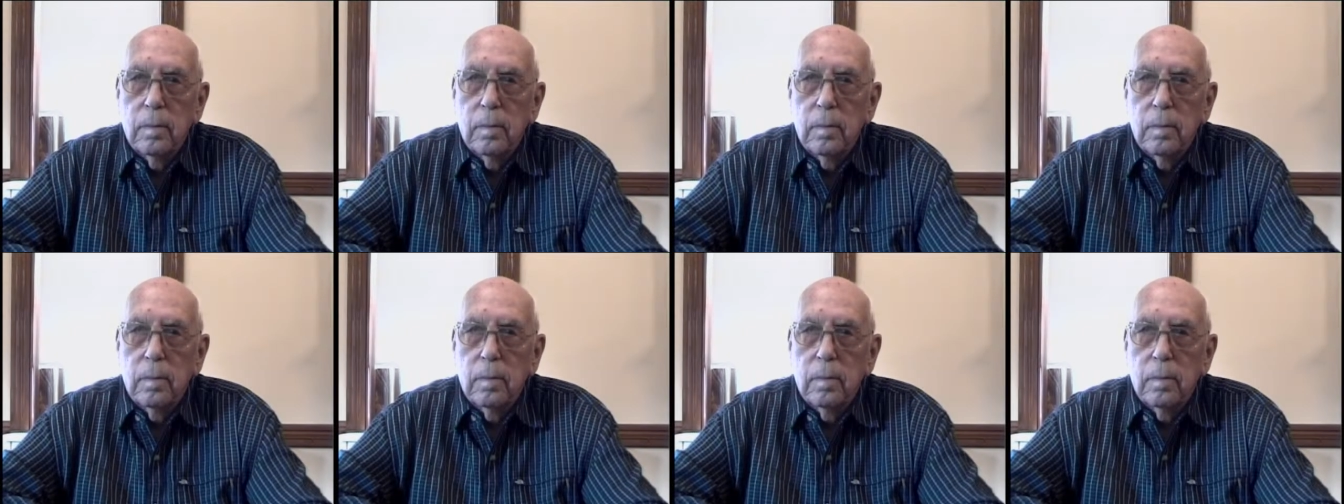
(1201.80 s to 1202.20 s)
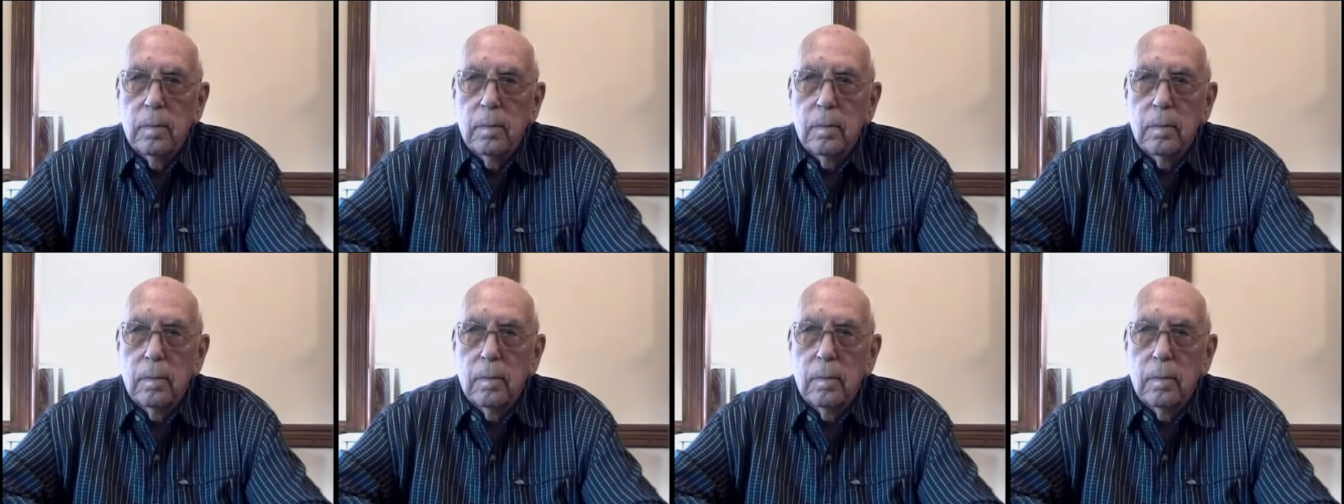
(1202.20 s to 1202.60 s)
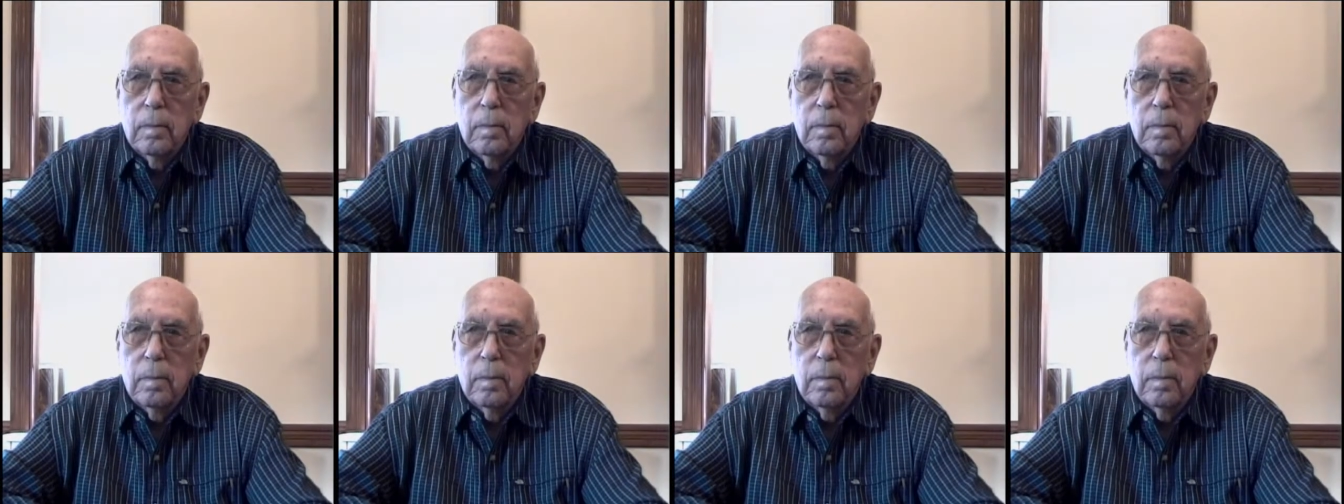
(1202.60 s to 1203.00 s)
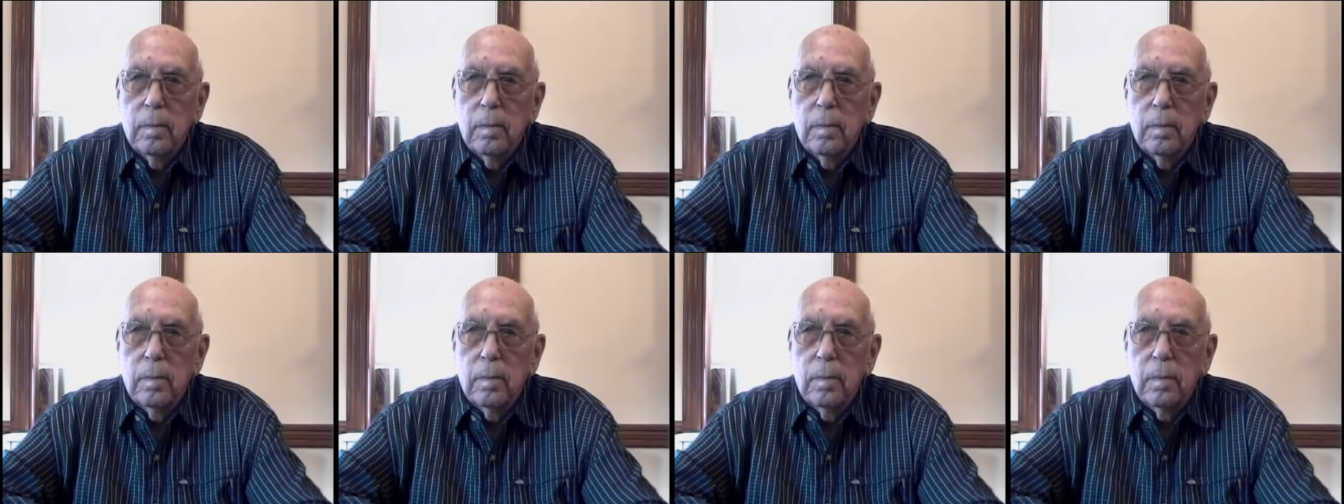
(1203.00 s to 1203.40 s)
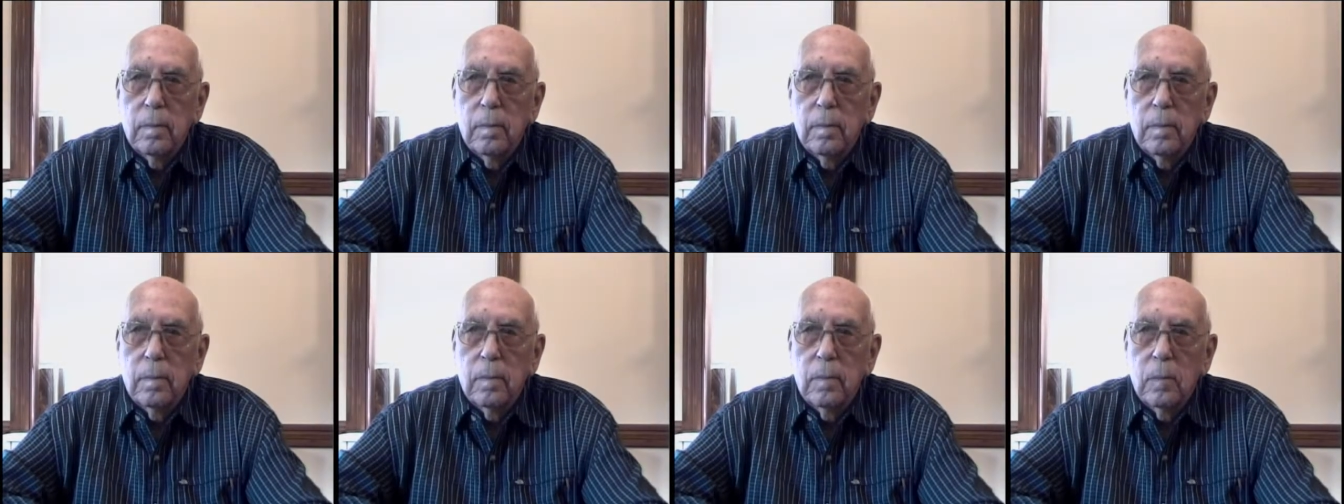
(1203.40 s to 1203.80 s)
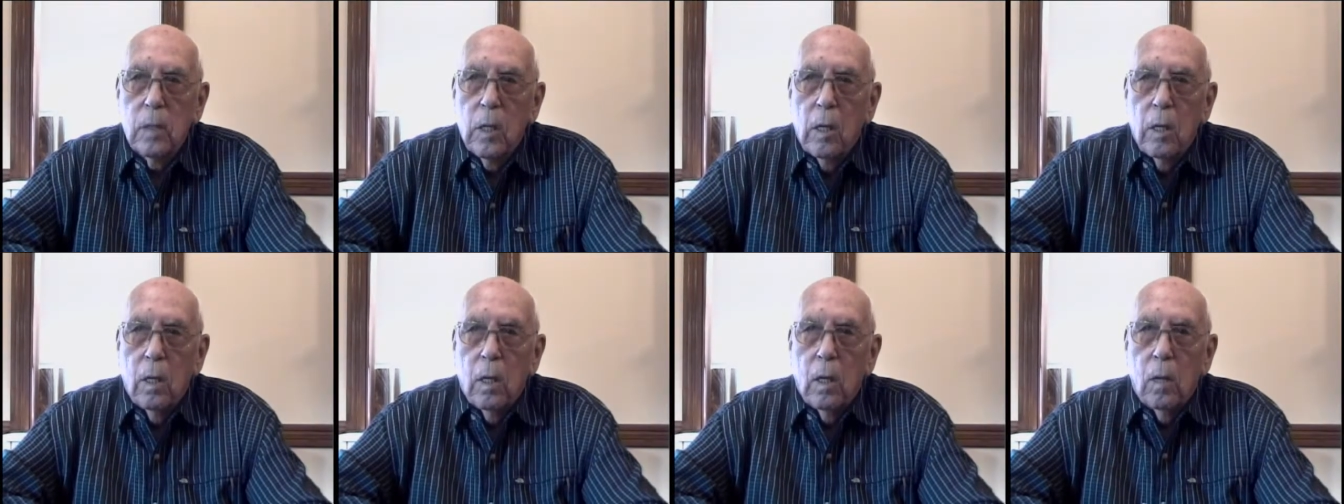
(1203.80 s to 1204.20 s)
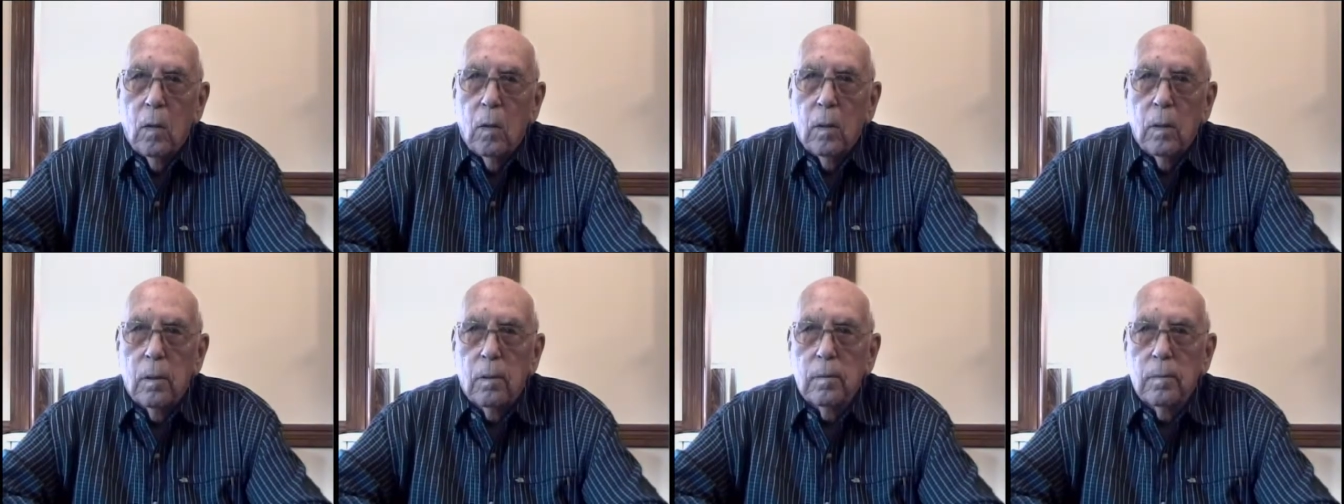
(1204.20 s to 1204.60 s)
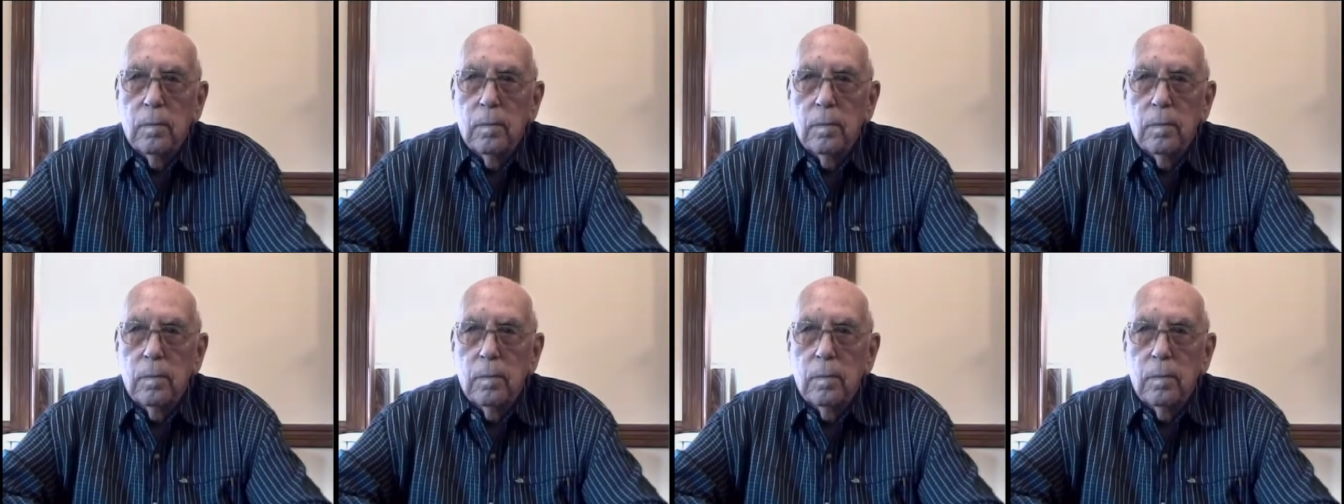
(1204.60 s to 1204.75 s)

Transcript: where you were bivouac?